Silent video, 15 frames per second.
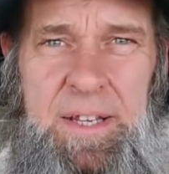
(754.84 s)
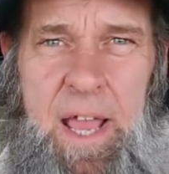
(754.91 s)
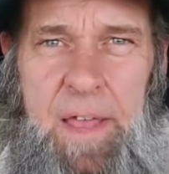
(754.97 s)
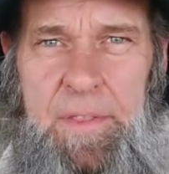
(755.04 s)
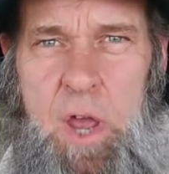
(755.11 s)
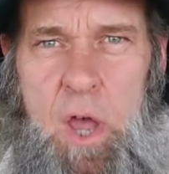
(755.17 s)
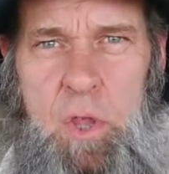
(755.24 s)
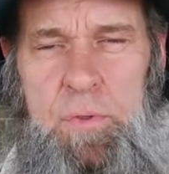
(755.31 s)
Now,
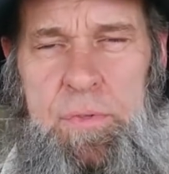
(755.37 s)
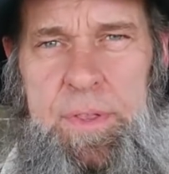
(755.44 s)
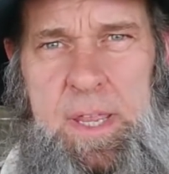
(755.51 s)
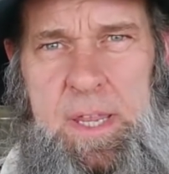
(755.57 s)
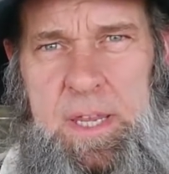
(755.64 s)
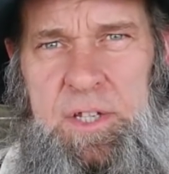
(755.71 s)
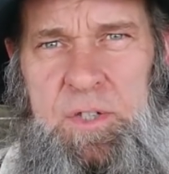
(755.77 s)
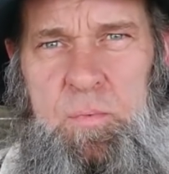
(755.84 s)
the other
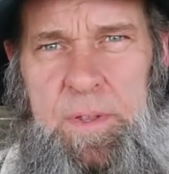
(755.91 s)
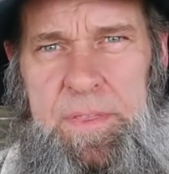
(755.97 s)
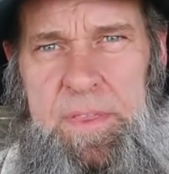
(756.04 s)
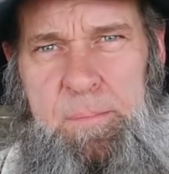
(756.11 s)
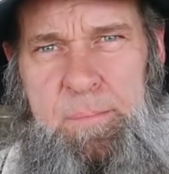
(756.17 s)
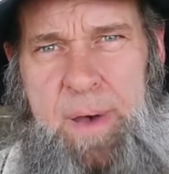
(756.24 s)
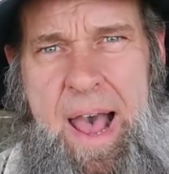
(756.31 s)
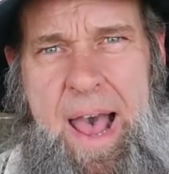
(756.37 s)
thing is with
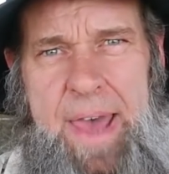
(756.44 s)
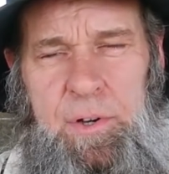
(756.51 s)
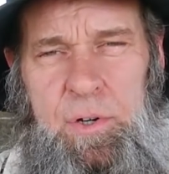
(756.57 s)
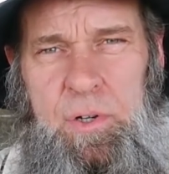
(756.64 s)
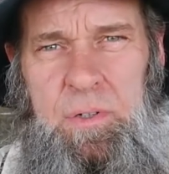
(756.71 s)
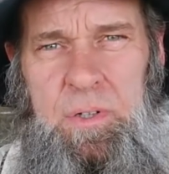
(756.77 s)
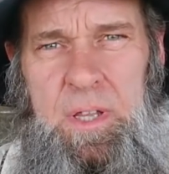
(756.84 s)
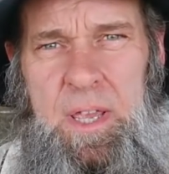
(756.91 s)
the
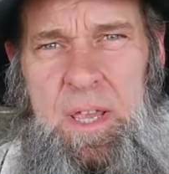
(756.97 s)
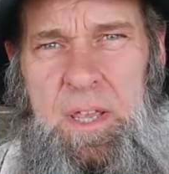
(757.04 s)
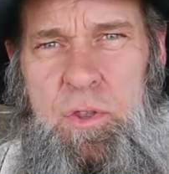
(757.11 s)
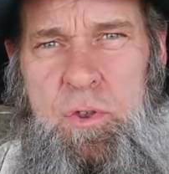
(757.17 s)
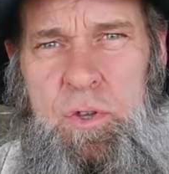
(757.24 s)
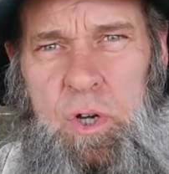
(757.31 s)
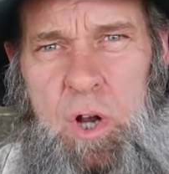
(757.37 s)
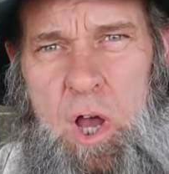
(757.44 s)
bottle,
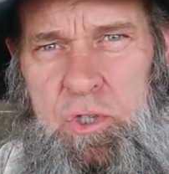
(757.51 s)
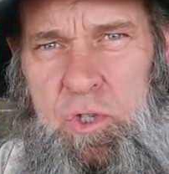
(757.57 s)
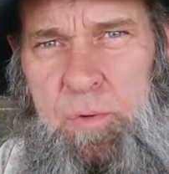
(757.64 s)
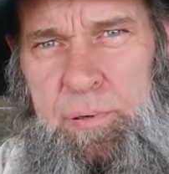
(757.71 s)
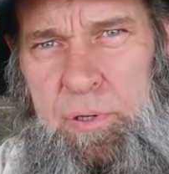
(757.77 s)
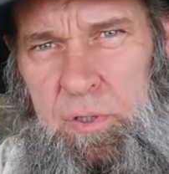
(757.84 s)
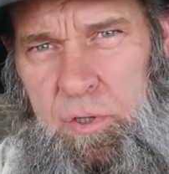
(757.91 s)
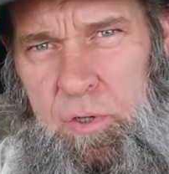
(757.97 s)
you could also
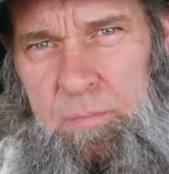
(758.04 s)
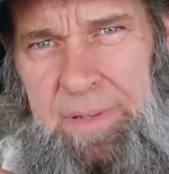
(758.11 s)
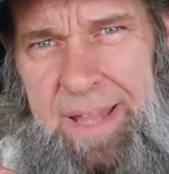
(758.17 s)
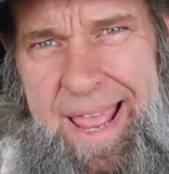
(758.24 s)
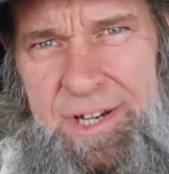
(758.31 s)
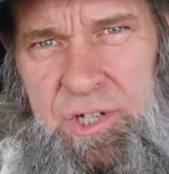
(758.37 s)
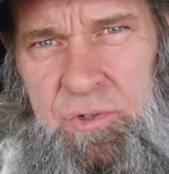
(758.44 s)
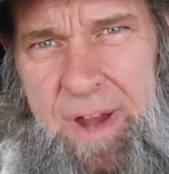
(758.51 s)
put a little
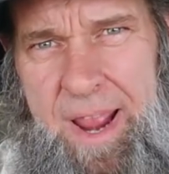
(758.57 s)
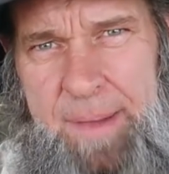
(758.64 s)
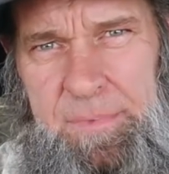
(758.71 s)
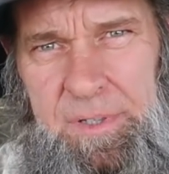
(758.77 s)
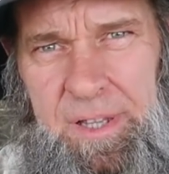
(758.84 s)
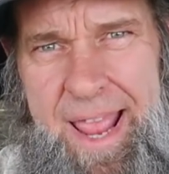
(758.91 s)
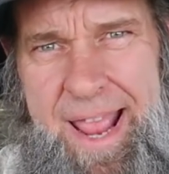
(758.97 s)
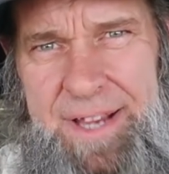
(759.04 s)
blackstrap
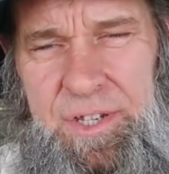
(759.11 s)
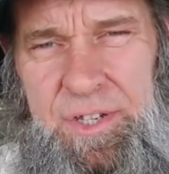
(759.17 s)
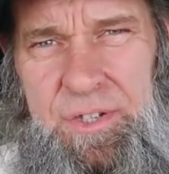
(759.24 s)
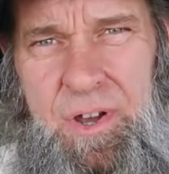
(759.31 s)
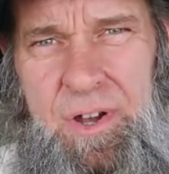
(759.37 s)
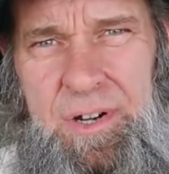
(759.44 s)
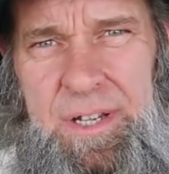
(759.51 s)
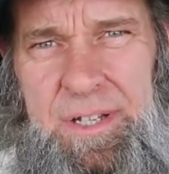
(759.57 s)

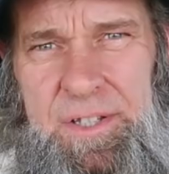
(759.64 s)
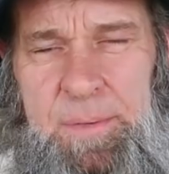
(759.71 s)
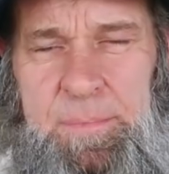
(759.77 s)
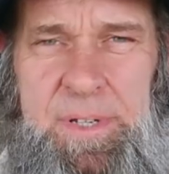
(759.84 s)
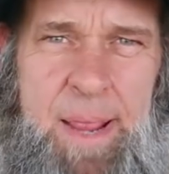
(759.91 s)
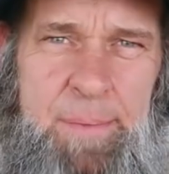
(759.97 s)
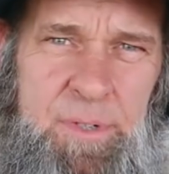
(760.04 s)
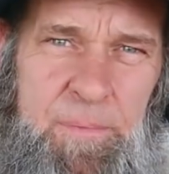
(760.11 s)
molasses on it.
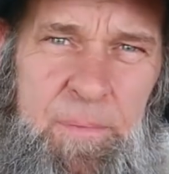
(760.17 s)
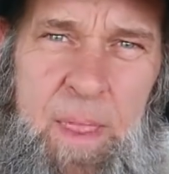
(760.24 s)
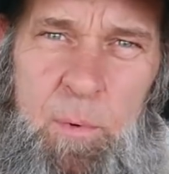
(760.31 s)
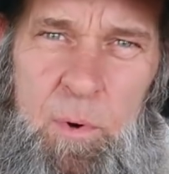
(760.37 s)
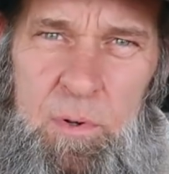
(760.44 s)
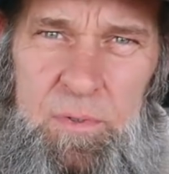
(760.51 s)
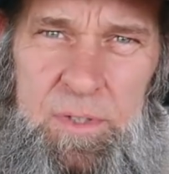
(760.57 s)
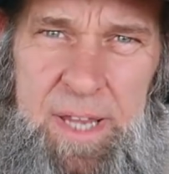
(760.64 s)
Sometimes if they
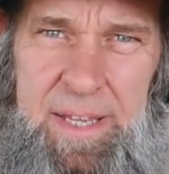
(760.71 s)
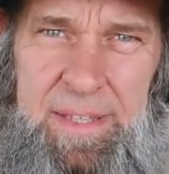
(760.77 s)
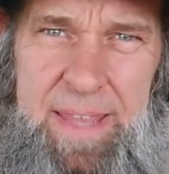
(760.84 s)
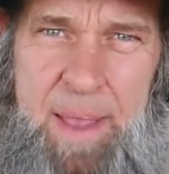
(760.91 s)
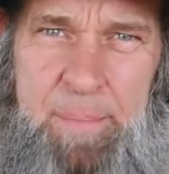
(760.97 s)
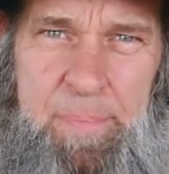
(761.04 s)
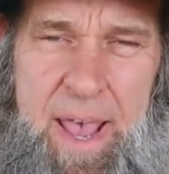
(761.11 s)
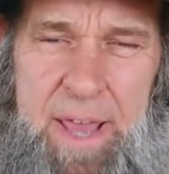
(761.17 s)
won't take
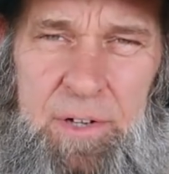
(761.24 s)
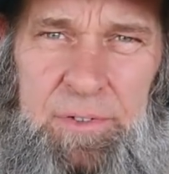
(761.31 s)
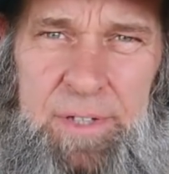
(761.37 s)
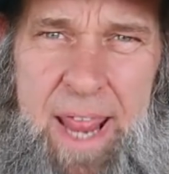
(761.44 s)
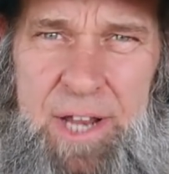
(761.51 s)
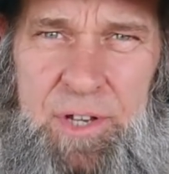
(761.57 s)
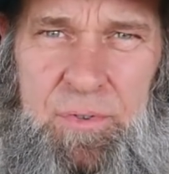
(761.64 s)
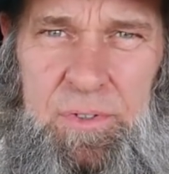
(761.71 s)
that bottle
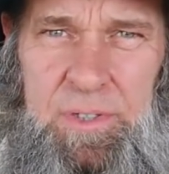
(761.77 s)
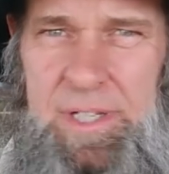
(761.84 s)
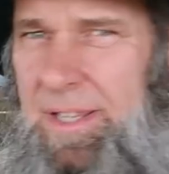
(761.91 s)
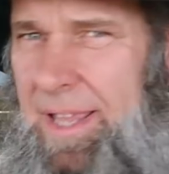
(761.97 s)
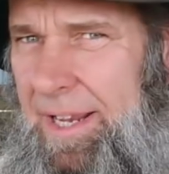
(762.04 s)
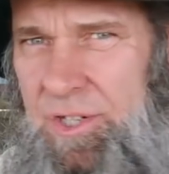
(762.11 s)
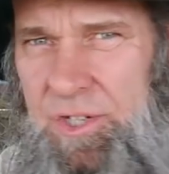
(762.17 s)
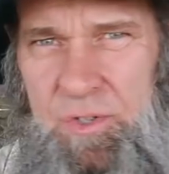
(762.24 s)
naturally,
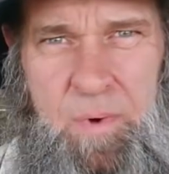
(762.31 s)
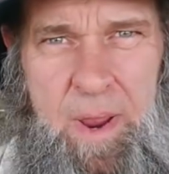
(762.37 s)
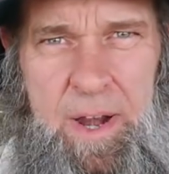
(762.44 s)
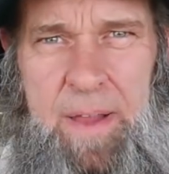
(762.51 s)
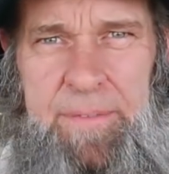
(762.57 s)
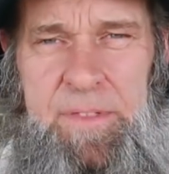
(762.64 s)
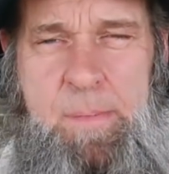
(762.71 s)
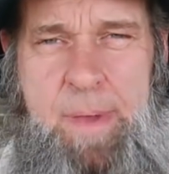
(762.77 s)
like just
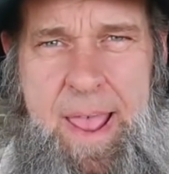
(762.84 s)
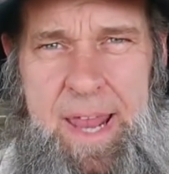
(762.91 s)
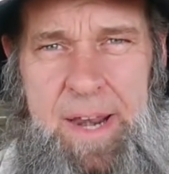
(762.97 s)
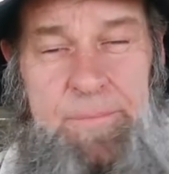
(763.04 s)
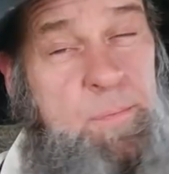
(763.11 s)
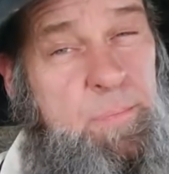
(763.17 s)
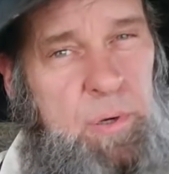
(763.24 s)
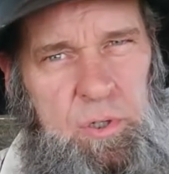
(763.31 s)
right off the bat,
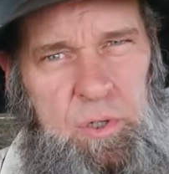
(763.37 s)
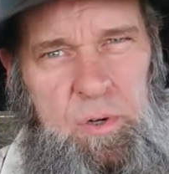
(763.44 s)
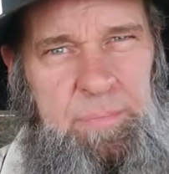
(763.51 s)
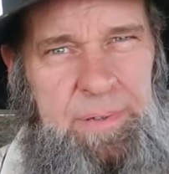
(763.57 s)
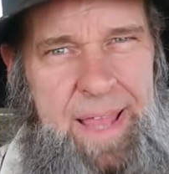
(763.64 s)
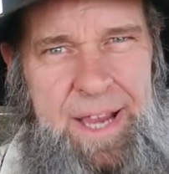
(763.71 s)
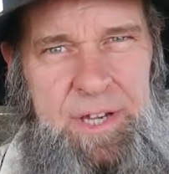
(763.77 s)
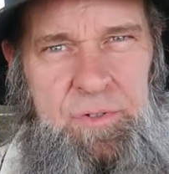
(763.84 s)
if you put a little
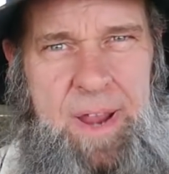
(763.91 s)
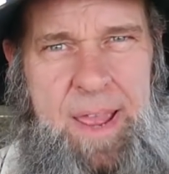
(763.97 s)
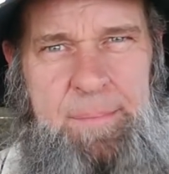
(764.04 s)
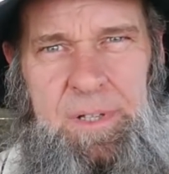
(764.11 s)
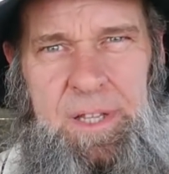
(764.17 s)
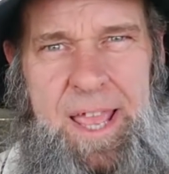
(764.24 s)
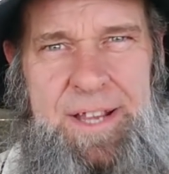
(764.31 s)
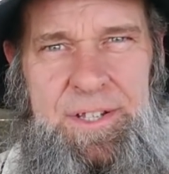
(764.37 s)
blackstrap
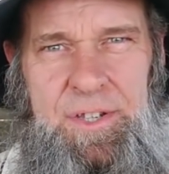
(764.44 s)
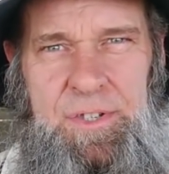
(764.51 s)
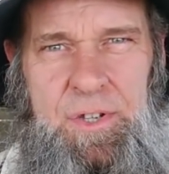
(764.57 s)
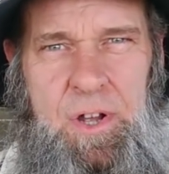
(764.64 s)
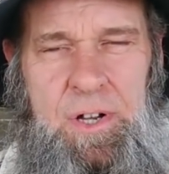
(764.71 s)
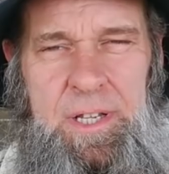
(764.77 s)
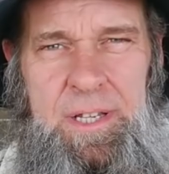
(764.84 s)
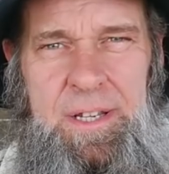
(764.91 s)
molasses
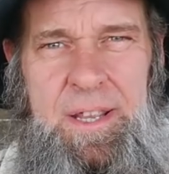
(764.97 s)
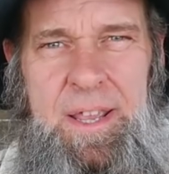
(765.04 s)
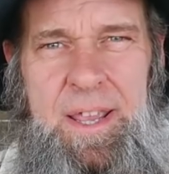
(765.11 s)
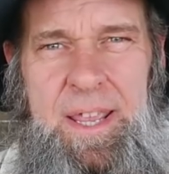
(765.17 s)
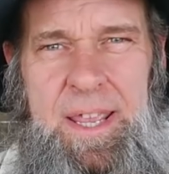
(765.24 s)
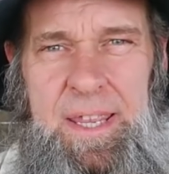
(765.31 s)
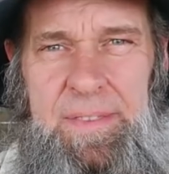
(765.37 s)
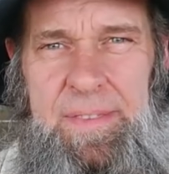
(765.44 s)
on it,
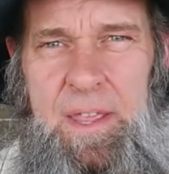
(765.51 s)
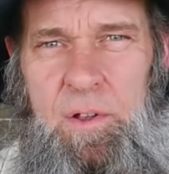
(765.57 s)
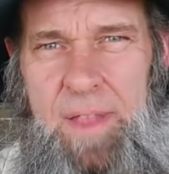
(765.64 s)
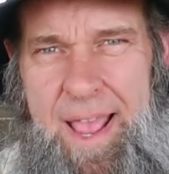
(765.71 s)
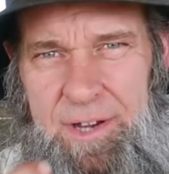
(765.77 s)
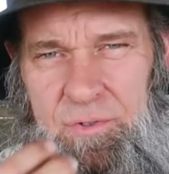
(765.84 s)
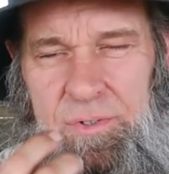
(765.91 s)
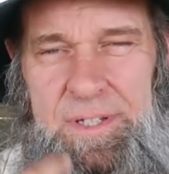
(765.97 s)
they'll
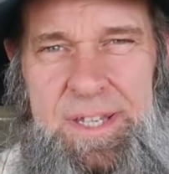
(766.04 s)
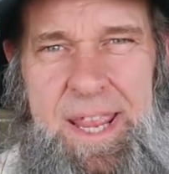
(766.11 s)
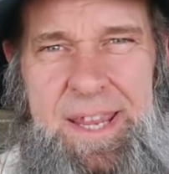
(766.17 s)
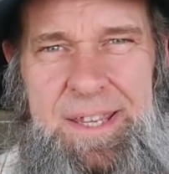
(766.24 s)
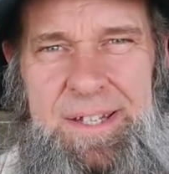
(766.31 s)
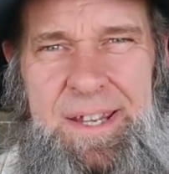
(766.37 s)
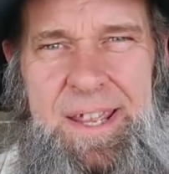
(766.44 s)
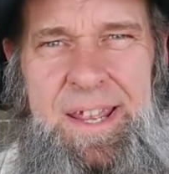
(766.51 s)
actually
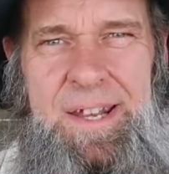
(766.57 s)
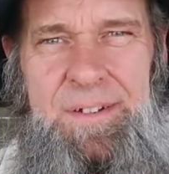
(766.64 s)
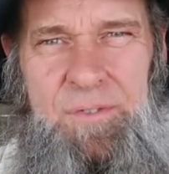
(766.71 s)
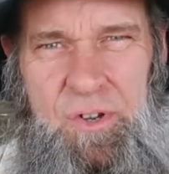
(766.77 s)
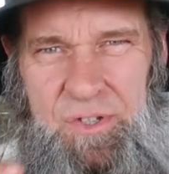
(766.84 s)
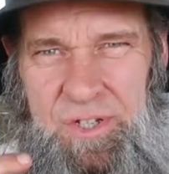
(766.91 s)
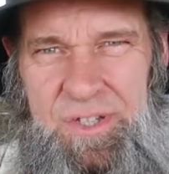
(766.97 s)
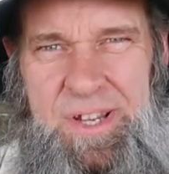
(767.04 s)
take it in
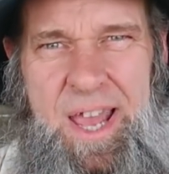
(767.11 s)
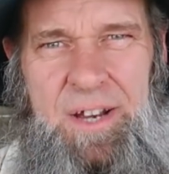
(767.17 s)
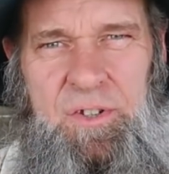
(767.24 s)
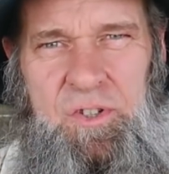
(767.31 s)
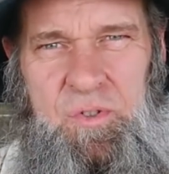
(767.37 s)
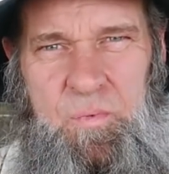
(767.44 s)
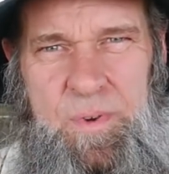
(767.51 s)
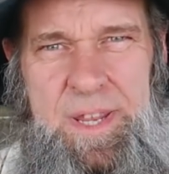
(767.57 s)
because it's kind
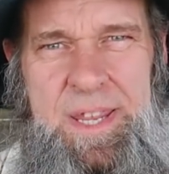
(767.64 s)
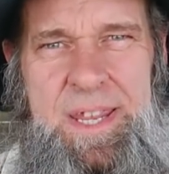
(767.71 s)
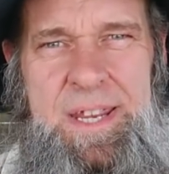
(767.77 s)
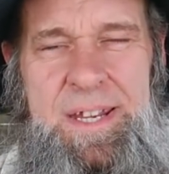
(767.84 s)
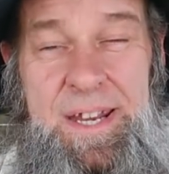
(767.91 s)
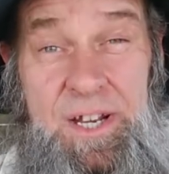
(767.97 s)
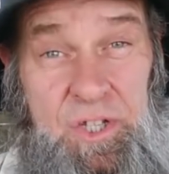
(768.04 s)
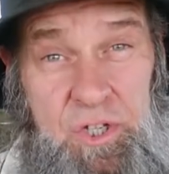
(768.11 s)
of
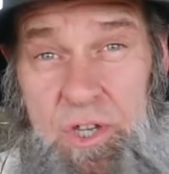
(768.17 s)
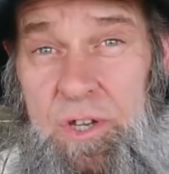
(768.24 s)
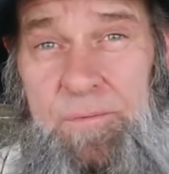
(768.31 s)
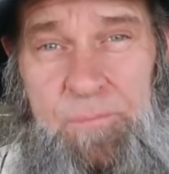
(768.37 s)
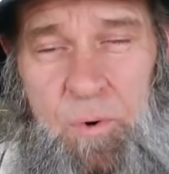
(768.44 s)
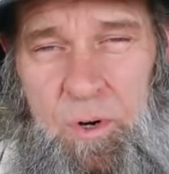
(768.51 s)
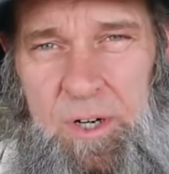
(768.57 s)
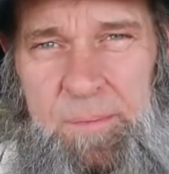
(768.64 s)
sweet and it's
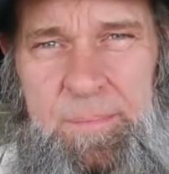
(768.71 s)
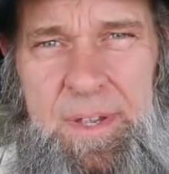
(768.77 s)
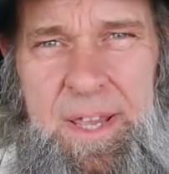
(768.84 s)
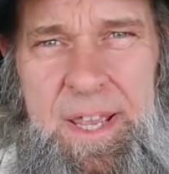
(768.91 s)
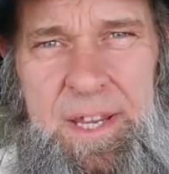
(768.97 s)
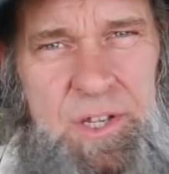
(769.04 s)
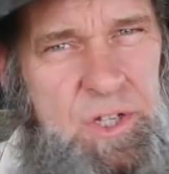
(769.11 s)
good for them.